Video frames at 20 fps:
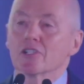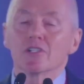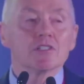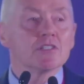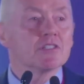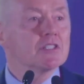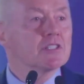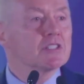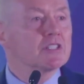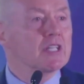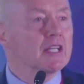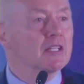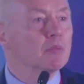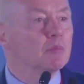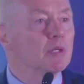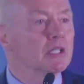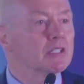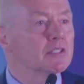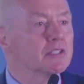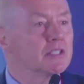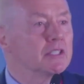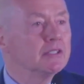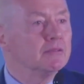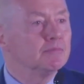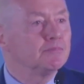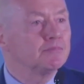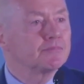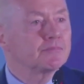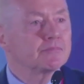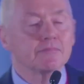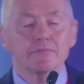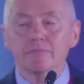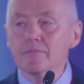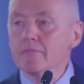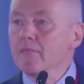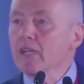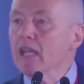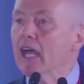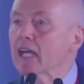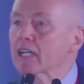sustainability.
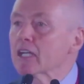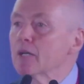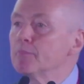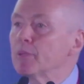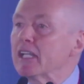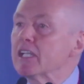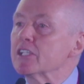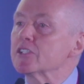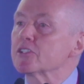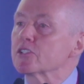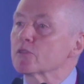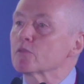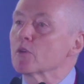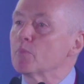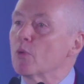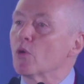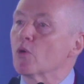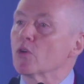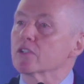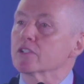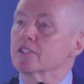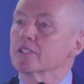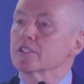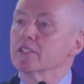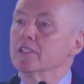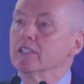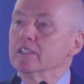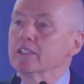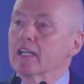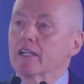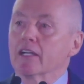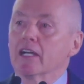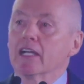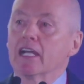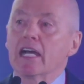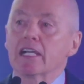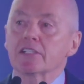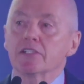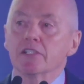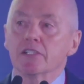And I'm pleased to report that
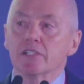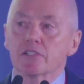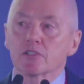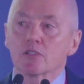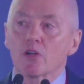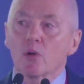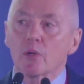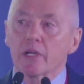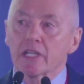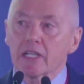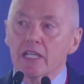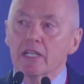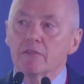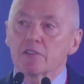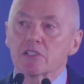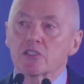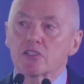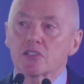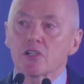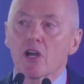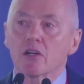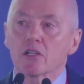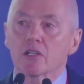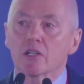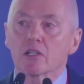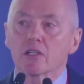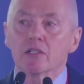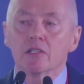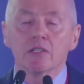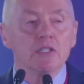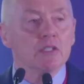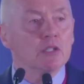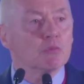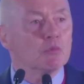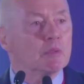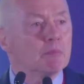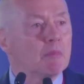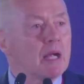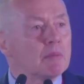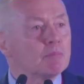IATA is growing even stronger,
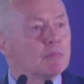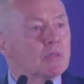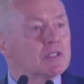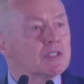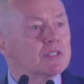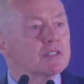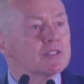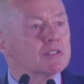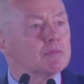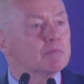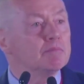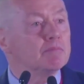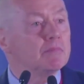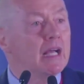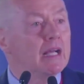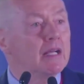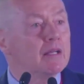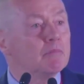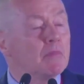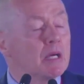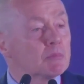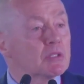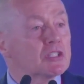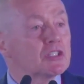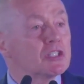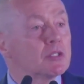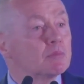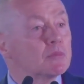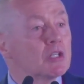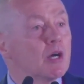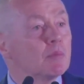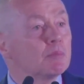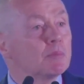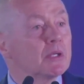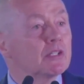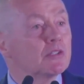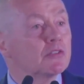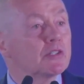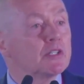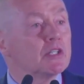with membership
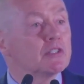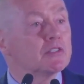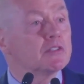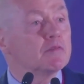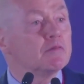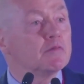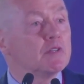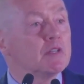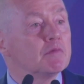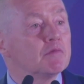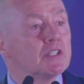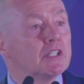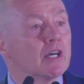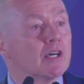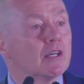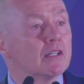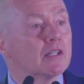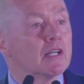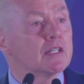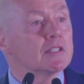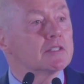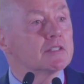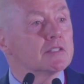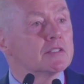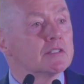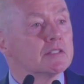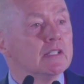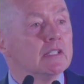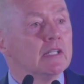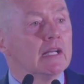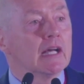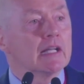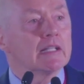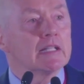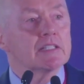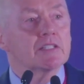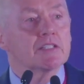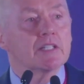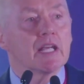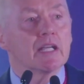topping 350 airlines. And
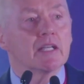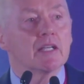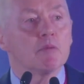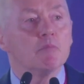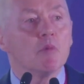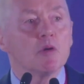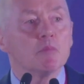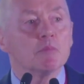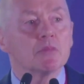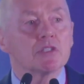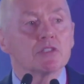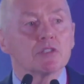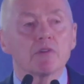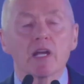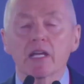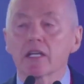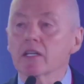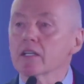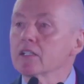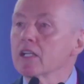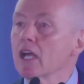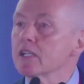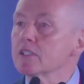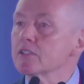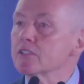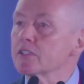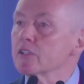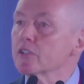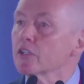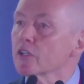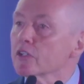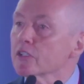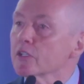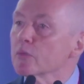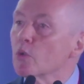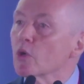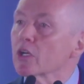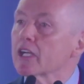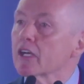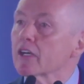let's take a moment to recognize the
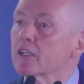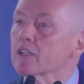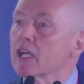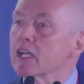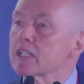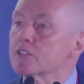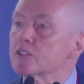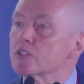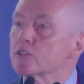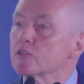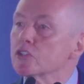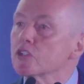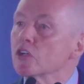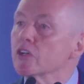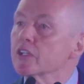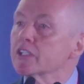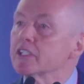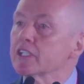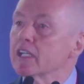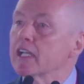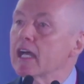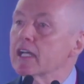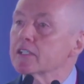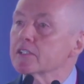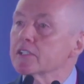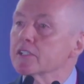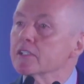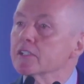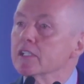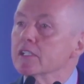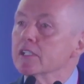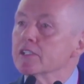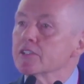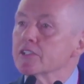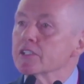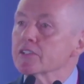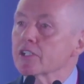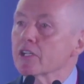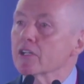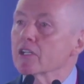31 airlines who joined IATA
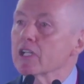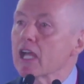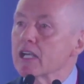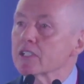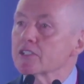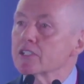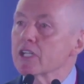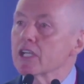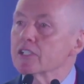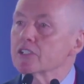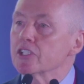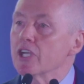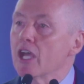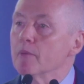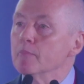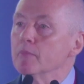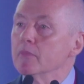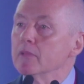since our last AGM,